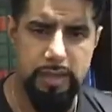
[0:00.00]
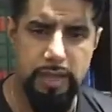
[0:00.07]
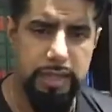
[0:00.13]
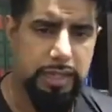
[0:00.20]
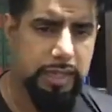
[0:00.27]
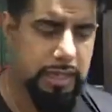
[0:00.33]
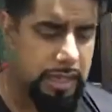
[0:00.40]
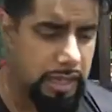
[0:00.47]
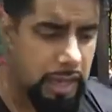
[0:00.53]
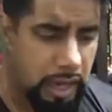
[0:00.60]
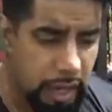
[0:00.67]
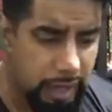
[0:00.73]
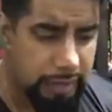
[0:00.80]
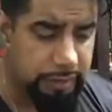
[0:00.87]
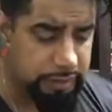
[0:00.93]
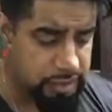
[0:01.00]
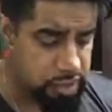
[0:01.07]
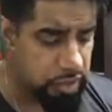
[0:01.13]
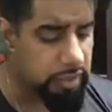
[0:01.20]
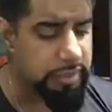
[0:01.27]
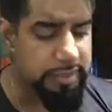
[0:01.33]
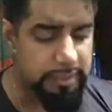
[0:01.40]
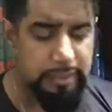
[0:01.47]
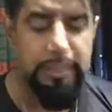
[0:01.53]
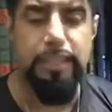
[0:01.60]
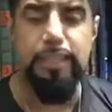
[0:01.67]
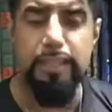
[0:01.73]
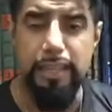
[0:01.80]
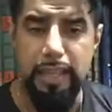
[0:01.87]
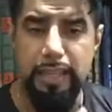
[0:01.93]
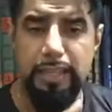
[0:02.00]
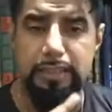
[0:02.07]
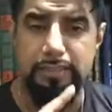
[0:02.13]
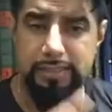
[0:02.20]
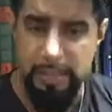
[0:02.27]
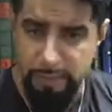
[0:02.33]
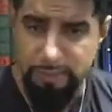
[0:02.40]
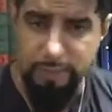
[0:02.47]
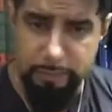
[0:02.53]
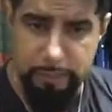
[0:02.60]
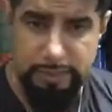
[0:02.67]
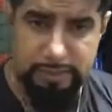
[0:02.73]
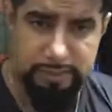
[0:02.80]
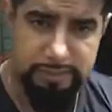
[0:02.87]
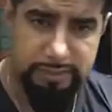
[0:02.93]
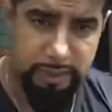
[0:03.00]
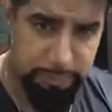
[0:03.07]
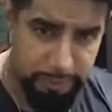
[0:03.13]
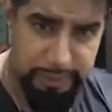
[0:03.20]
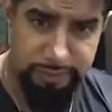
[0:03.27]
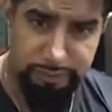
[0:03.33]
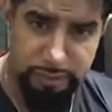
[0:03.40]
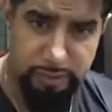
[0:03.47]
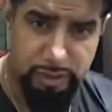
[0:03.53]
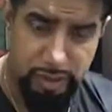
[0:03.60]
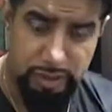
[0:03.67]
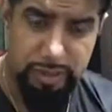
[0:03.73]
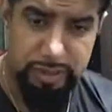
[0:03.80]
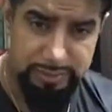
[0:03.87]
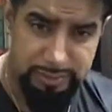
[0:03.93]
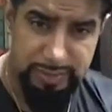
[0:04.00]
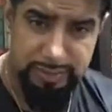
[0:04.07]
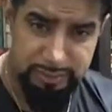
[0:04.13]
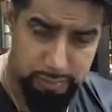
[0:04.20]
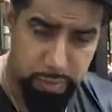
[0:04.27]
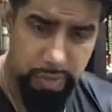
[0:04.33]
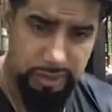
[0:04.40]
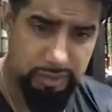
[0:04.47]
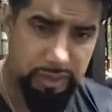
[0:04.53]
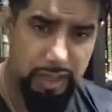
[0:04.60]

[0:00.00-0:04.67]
I I studied in a Salafi madrasa, believe it or not, I did as well.